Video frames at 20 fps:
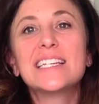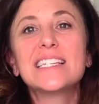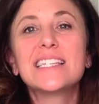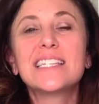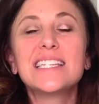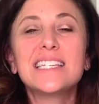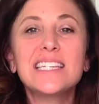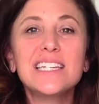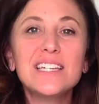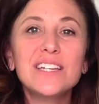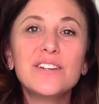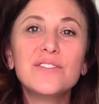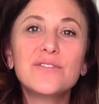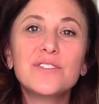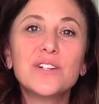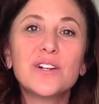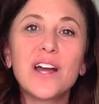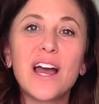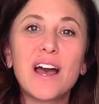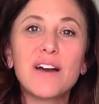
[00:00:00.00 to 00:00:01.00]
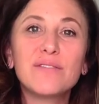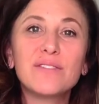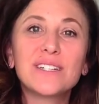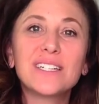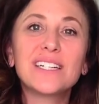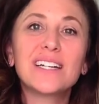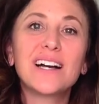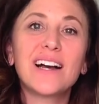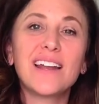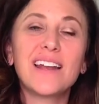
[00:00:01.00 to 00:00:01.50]
See if you're
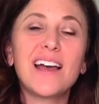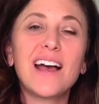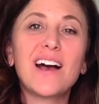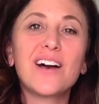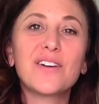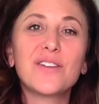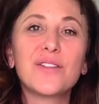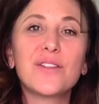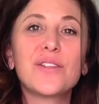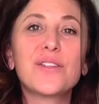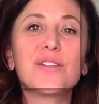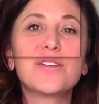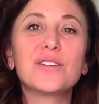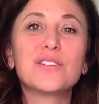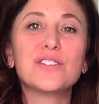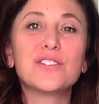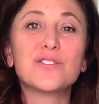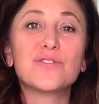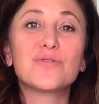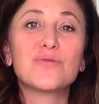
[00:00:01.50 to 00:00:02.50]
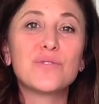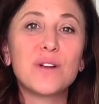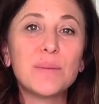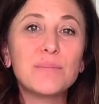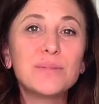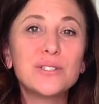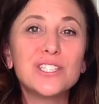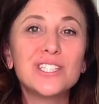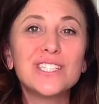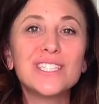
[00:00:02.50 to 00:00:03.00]
having gut health
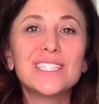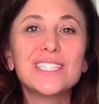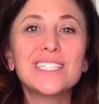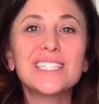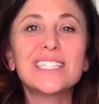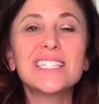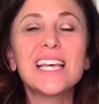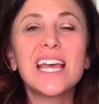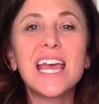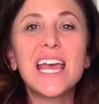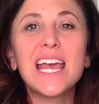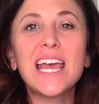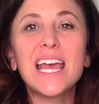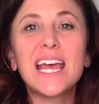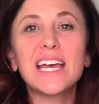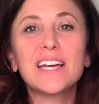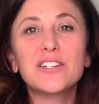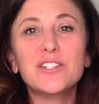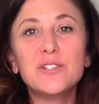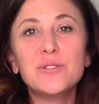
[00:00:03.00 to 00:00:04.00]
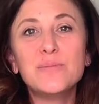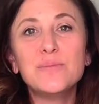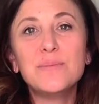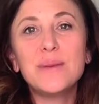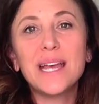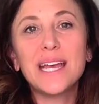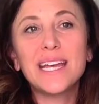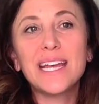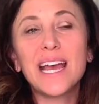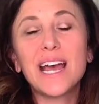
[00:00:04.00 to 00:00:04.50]
disruptions, and you
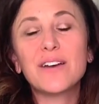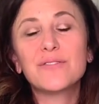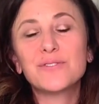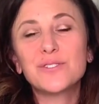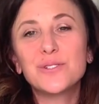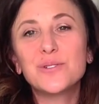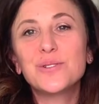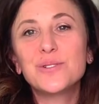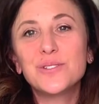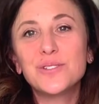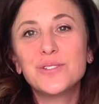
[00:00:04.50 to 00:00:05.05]
may have to